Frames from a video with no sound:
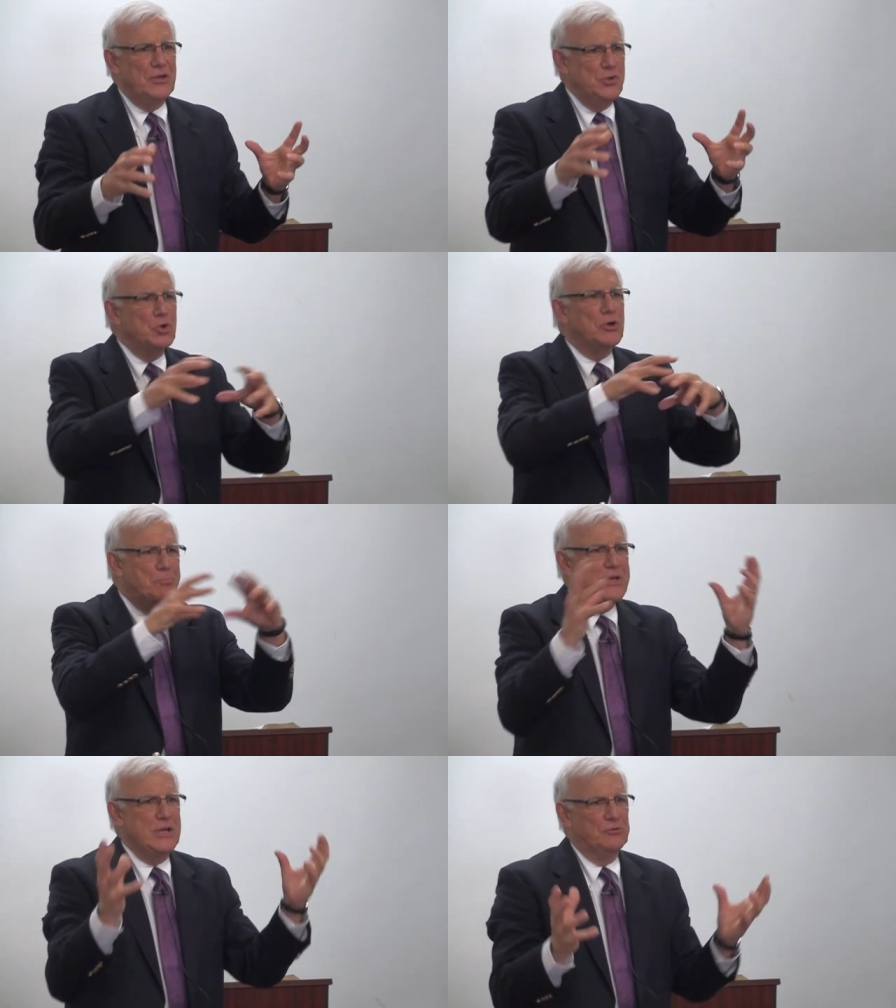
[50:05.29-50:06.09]
that
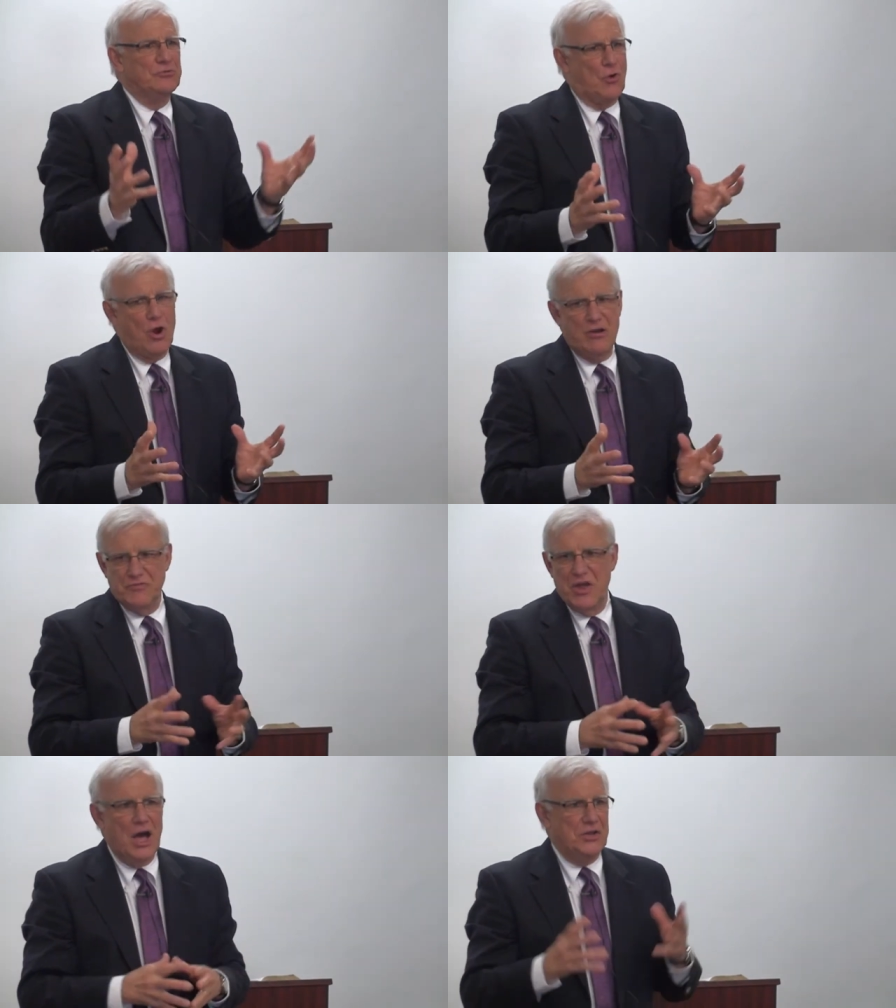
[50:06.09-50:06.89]
Europeans
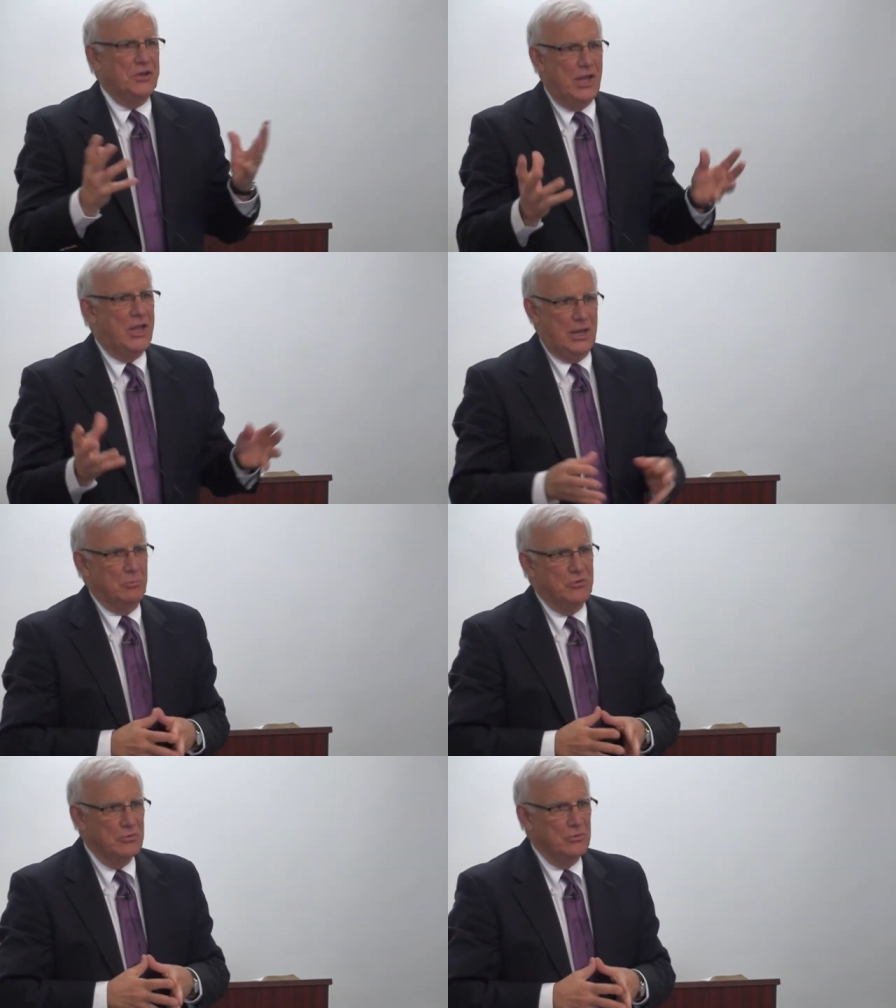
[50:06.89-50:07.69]
carved out and
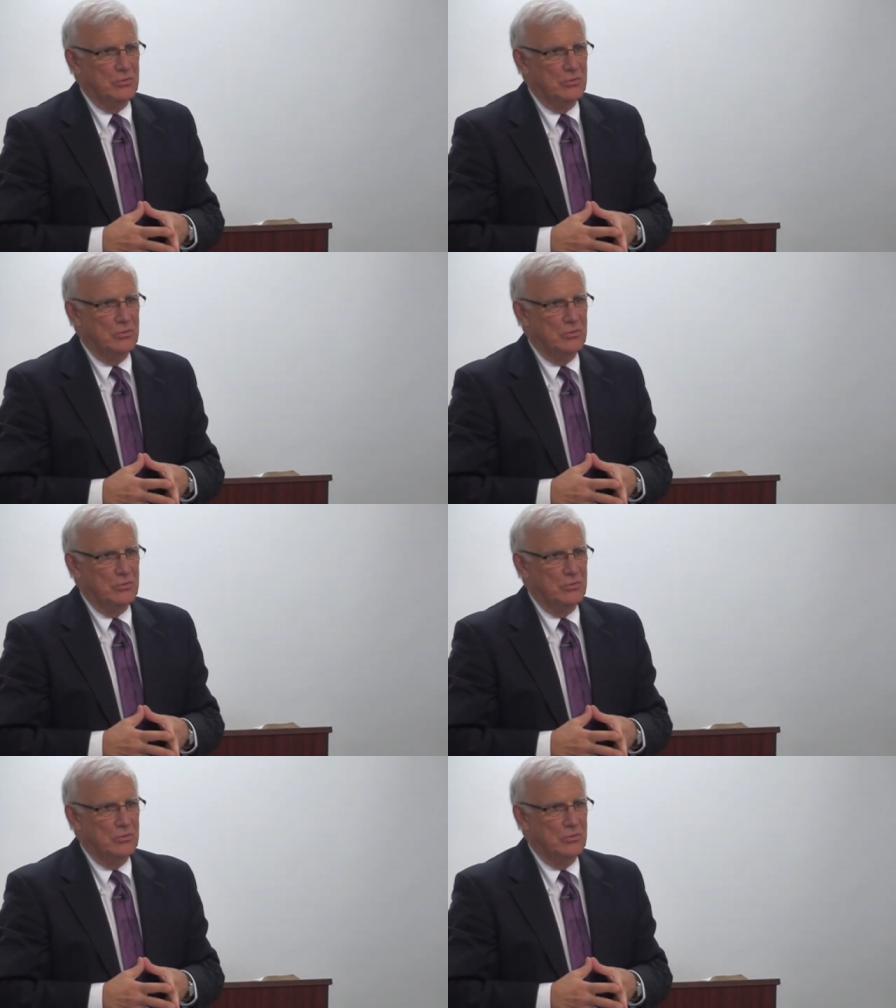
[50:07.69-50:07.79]
named.